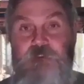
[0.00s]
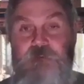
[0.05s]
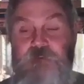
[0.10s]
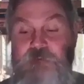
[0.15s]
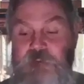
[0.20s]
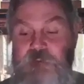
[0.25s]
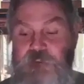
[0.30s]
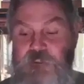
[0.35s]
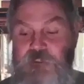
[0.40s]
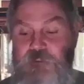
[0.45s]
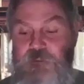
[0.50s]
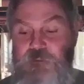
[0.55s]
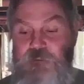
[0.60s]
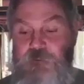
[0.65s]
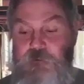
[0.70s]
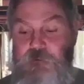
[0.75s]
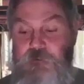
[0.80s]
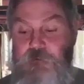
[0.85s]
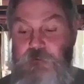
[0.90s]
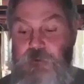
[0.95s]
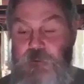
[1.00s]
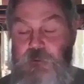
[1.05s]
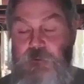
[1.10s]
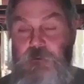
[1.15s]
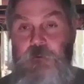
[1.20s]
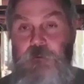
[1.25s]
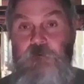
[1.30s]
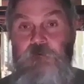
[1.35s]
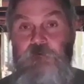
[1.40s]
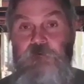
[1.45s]
in Isaiah
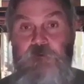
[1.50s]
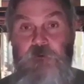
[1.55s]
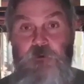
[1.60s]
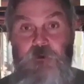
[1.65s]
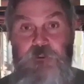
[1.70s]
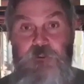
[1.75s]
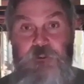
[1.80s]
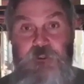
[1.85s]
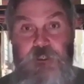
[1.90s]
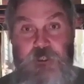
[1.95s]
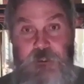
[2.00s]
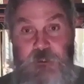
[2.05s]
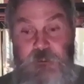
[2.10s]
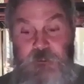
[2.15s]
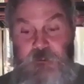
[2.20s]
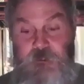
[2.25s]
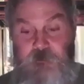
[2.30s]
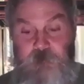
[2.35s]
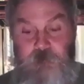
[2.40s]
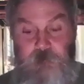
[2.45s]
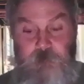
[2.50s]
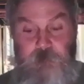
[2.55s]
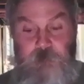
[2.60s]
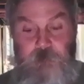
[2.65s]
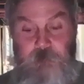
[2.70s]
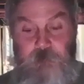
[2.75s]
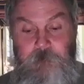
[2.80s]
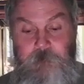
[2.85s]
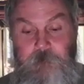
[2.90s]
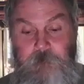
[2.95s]
52
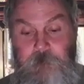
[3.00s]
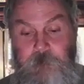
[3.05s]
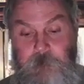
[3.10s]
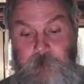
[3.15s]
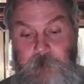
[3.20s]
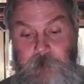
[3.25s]
14.